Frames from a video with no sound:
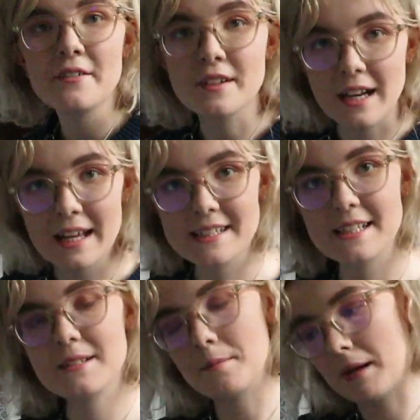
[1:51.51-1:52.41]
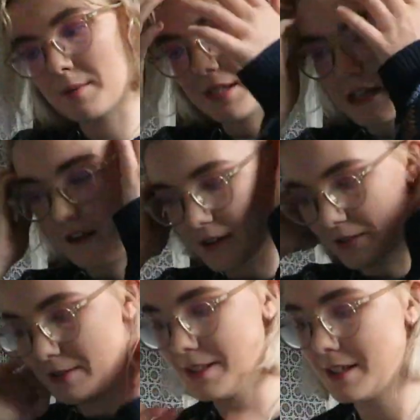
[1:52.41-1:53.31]
have collected my
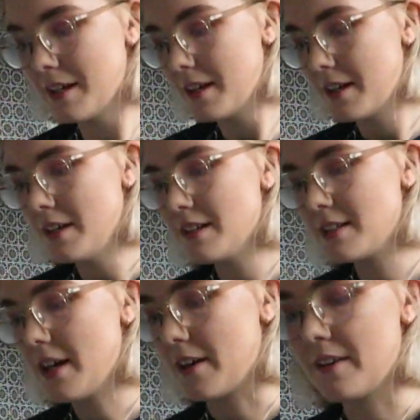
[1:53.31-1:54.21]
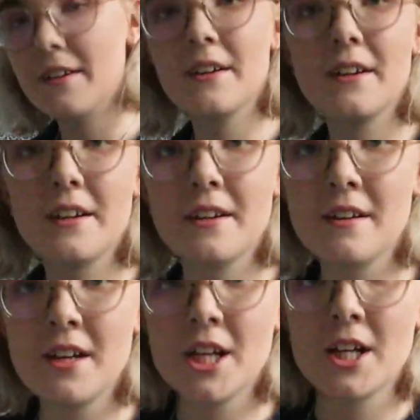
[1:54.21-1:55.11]
materials. So,
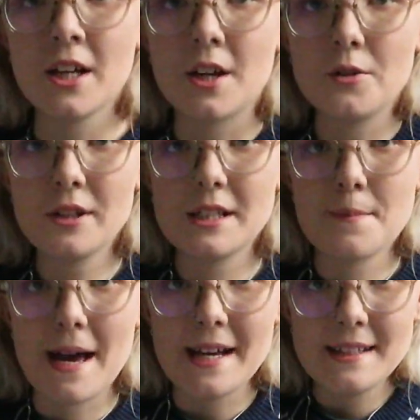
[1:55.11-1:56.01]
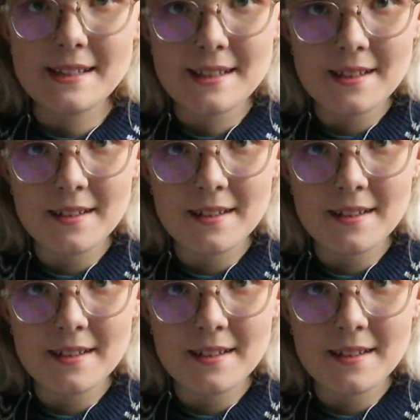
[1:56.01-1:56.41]
got all these paints,